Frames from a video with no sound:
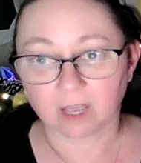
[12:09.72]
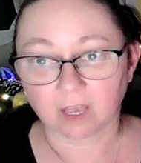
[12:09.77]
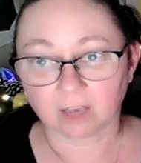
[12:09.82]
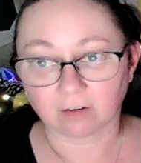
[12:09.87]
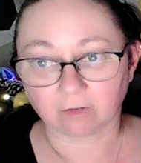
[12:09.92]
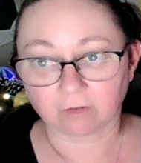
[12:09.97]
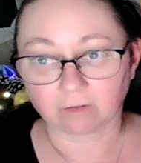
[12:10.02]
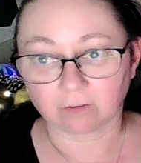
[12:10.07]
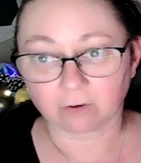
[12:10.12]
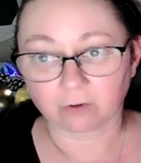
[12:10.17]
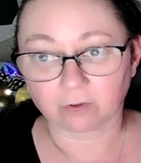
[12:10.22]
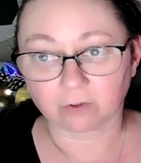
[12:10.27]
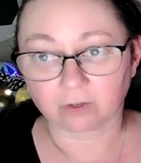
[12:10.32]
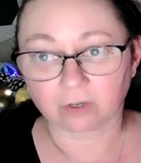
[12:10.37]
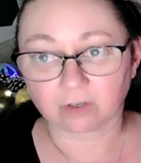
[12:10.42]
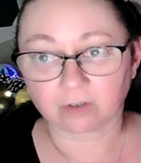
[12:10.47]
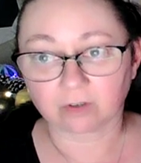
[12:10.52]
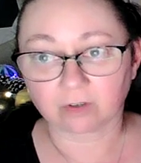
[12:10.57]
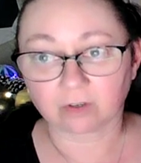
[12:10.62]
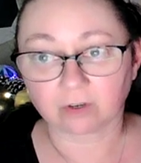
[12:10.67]
And
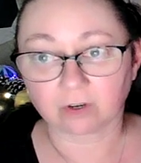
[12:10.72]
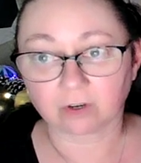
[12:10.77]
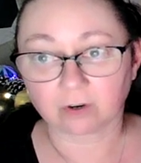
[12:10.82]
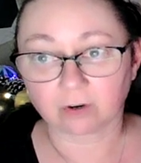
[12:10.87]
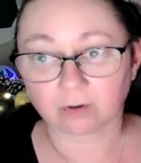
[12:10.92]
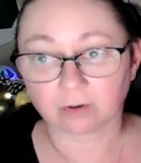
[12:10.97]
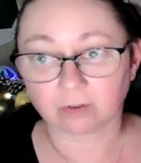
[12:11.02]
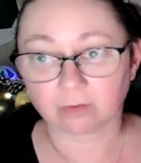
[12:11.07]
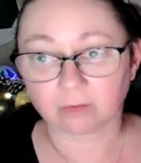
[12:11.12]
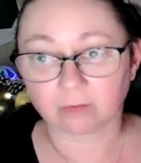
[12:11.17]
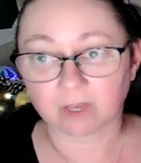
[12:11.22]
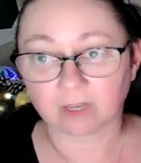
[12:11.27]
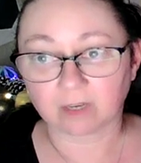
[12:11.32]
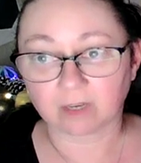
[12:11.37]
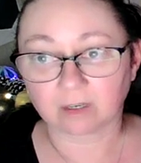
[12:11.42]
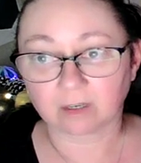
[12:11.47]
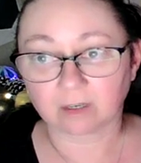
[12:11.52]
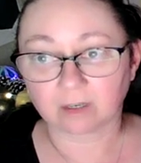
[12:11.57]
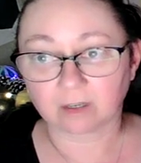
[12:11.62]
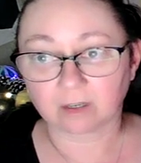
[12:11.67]
further,
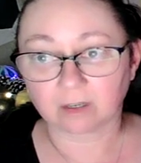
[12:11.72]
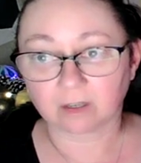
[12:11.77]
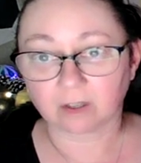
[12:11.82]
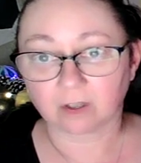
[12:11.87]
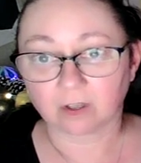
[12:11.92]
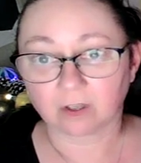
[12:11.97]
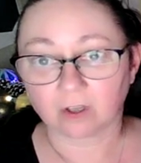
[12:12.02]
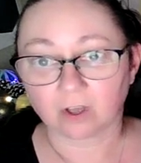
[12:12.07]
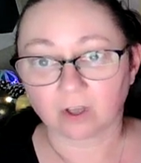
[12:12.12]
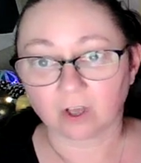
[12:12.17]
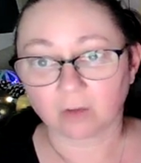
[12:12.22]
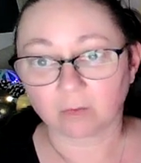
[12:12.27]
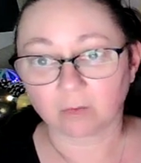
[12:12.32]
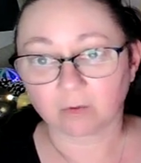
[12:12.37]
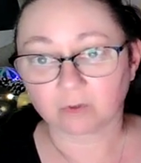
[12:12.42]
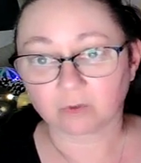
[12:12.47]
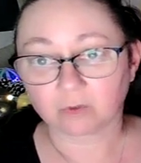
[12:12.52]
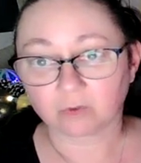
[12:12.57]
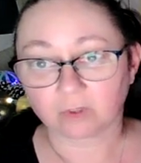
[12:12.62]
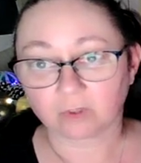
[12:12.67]
Earthmen,
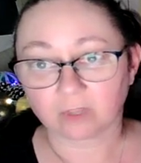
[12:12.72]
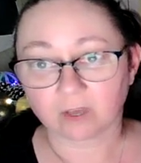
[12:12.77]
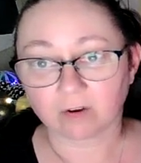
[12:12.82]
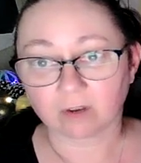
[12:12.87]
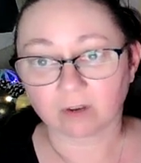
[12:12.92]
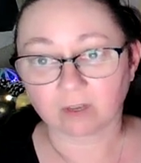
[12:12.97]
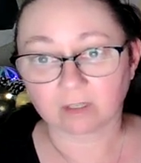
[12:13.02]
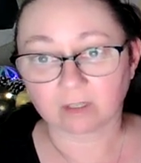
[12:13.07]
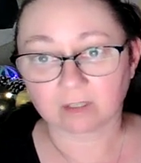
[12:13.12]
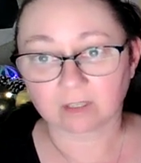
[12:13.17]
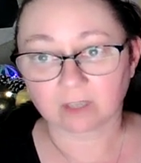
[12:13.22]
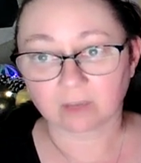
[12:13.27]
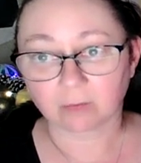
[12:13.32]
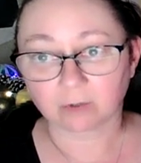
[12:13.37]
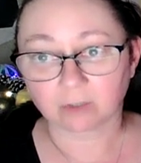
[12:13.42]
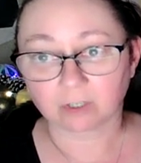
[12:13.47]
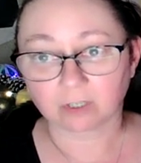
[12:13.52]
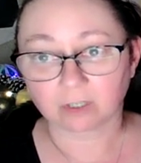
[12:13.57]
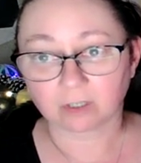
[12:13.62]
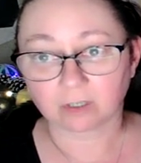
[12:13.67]
almost without
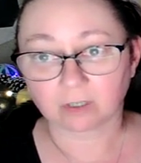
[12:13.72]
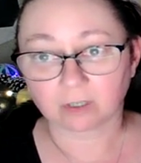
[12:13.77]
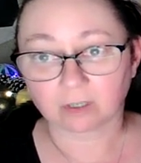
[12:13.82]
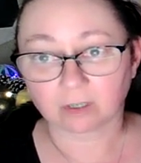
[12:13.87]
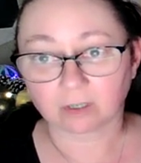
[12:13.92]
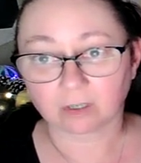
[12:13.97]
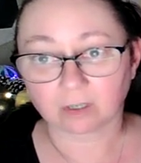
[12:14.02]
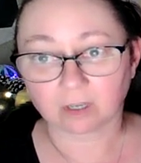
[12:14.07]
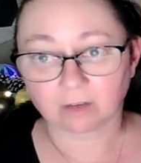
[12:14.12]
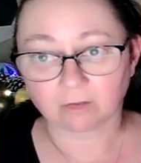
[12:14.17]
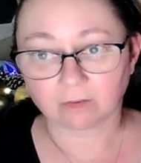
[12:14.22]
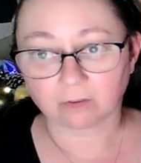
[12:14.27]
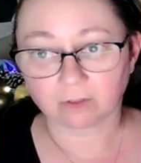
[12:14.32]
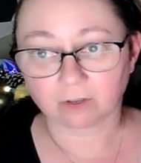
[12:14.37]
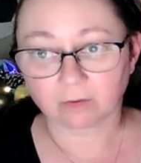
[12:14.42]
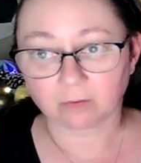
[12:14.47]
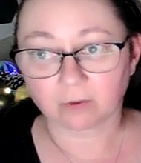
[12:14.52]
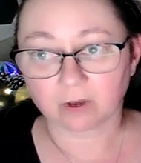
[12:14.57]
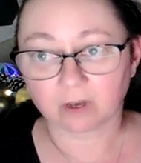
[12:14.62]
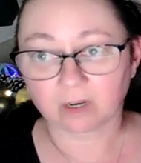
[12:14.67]
exception, cover
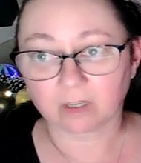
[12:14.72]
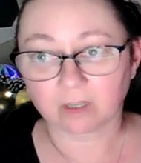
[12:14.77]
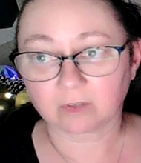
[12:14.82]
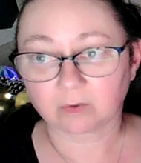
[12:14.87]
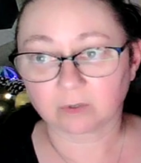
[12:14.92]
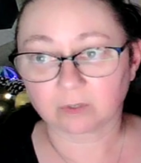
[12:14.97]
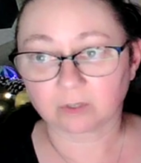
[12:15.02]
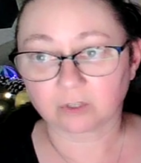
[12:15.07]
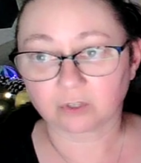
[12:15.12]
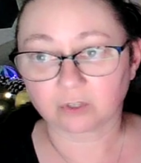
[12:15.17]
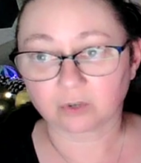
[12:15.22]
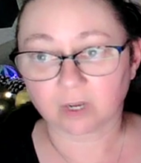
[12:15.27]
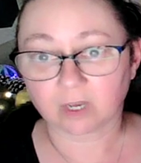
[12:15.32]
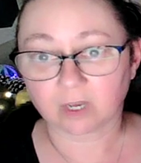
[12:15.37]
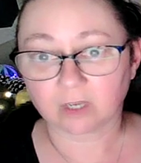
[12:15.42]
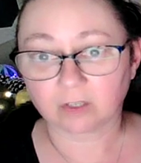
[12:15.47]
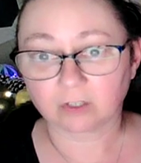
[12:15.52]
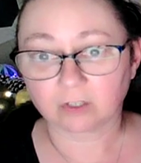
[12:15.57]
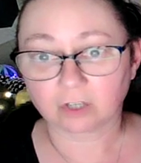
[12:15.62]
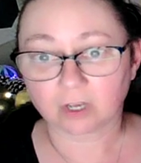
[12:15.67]
their bodies with
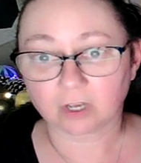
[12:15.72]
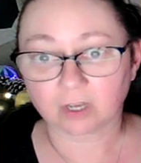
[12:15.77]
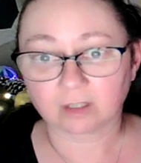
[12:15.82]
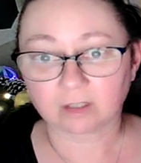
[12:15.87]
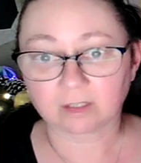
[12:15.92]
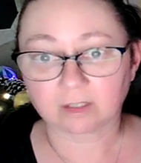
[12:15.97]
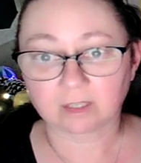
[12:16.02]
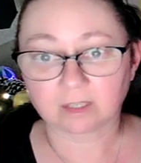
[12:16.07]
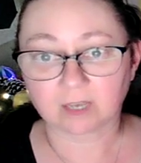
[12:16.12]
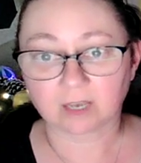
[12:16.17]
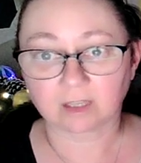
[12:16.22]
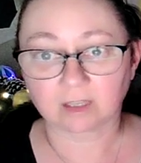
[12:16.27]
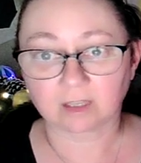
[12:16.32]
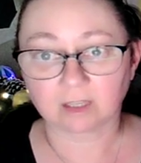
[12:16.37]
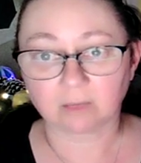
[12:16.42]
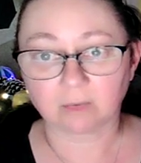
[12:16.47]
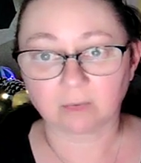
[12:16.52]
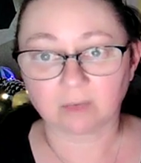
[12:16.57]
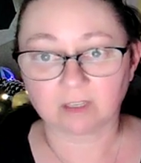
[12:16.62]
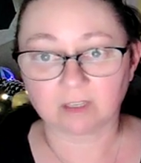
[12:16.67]
strange,
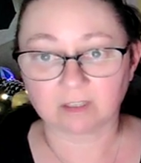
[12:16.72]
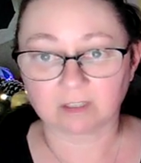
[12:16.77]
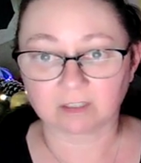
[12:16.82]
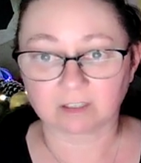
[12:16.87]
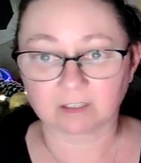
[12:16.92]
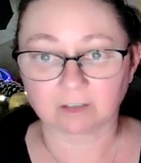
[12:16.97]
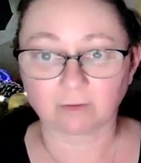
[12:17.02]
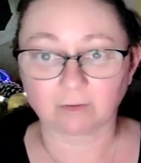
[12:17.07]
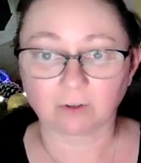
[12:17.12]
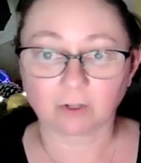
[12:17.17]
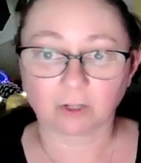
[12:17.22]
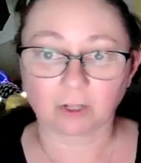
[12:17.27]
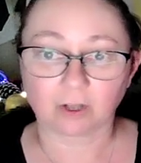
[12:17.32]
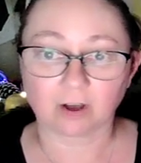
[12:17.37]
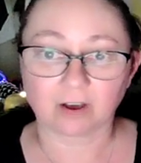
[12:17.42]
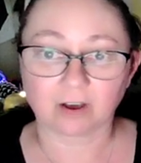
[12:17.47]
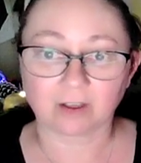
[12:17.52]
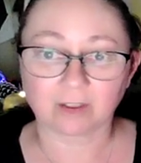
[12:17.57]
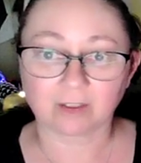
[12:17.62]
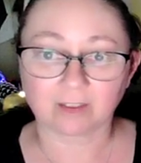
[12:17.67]
unsightly pieces of
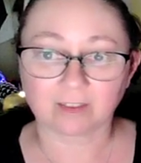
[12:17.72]
cloth,